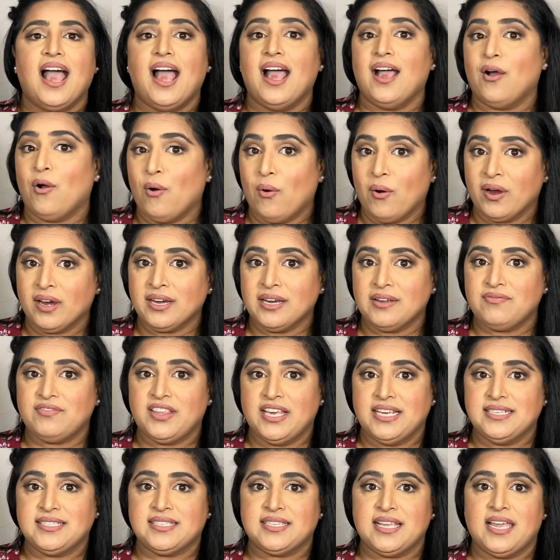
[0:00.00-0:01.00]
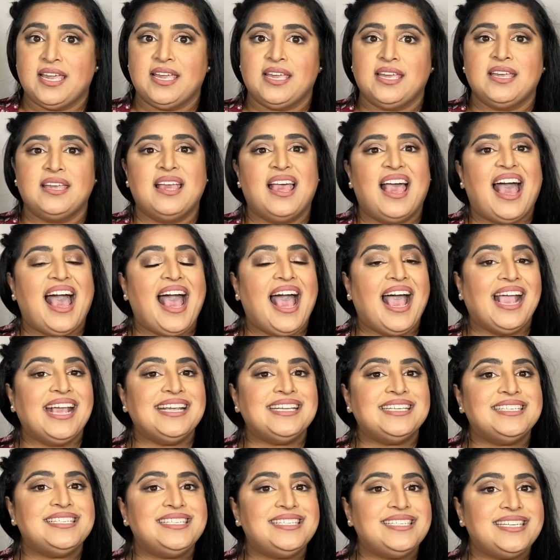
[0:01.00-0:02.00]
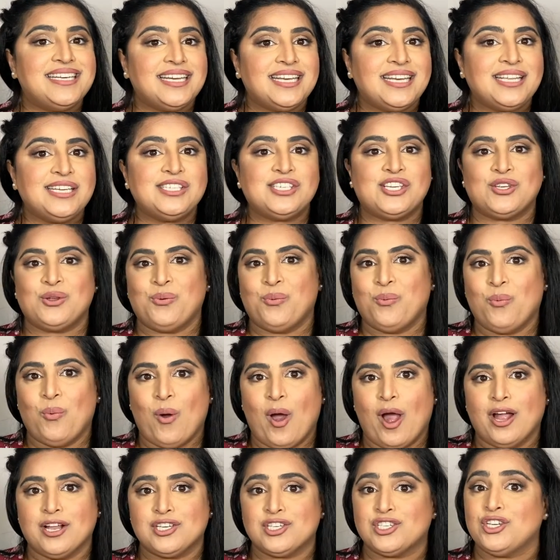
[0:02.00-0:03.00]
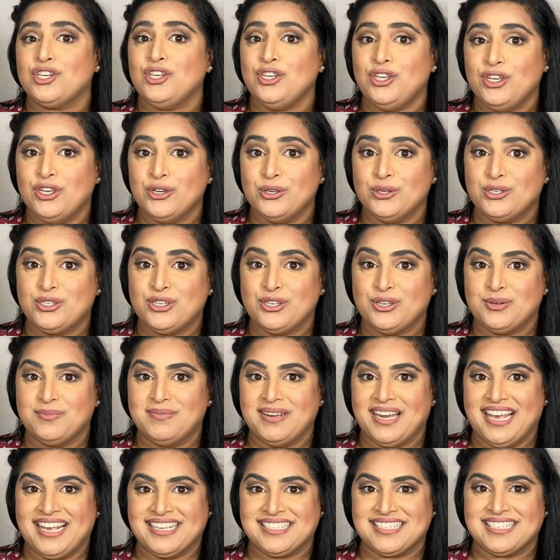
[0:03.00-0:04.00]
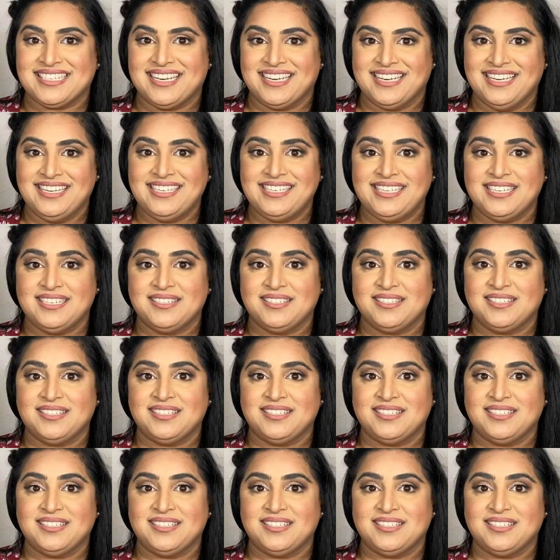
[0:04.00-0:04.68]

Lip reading: Or if they say, I didn't watch YouTube last night,